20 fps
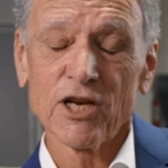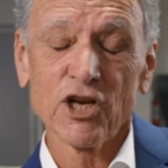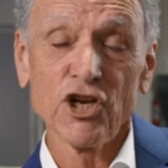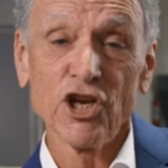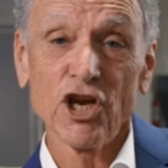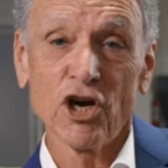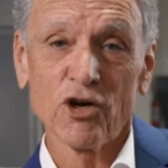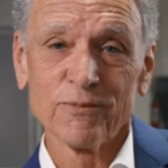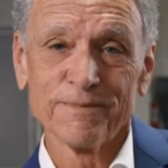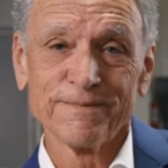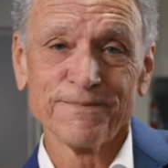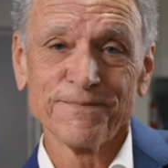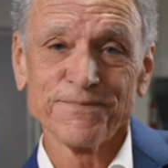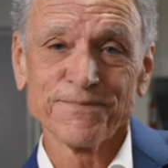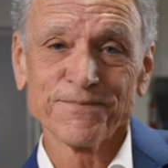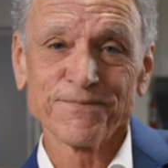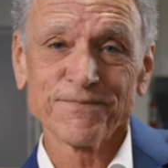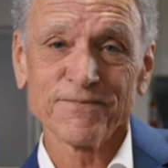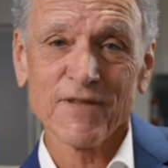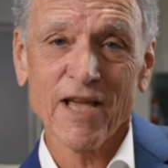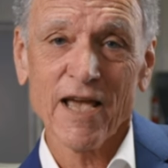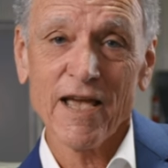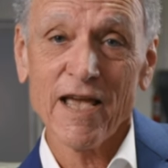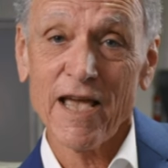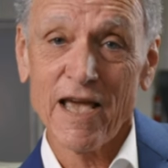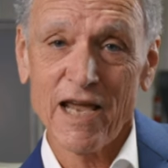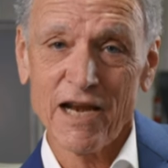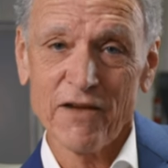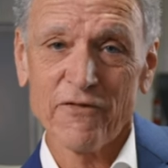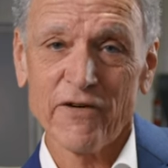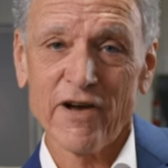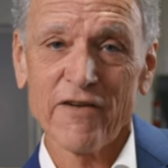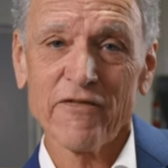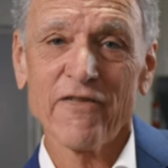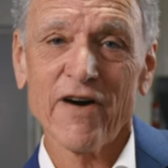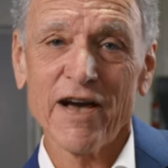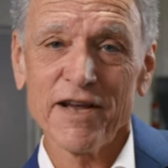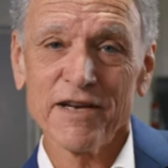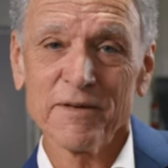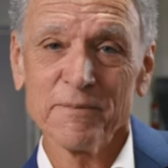No. And if I
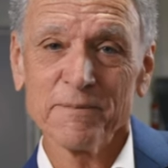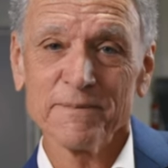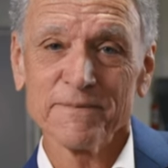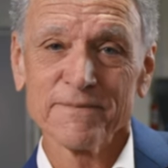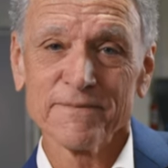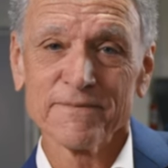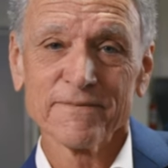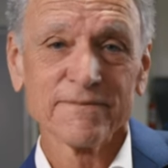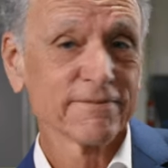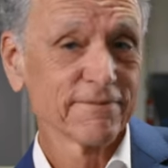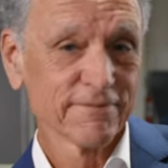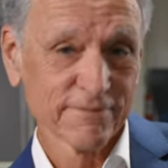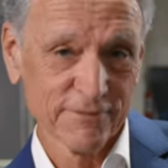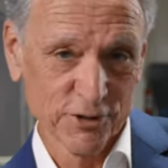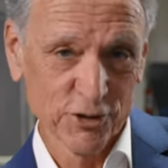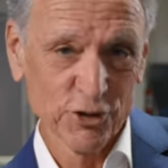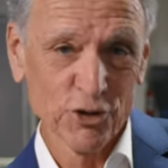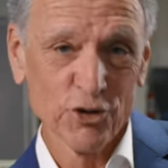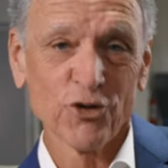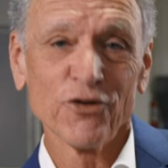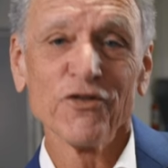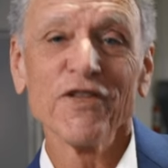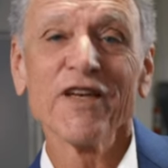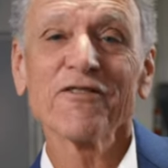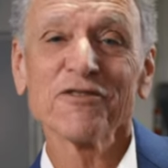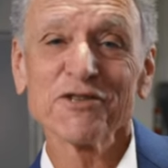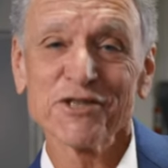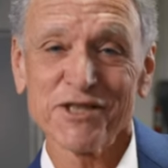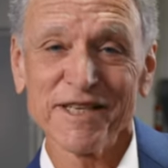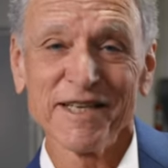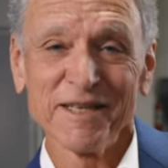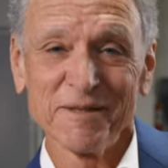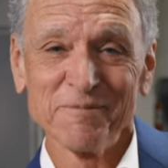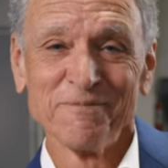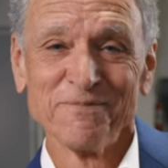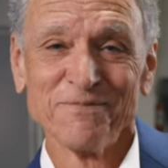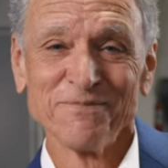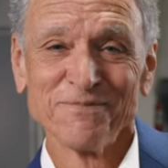find them, you'll never see them.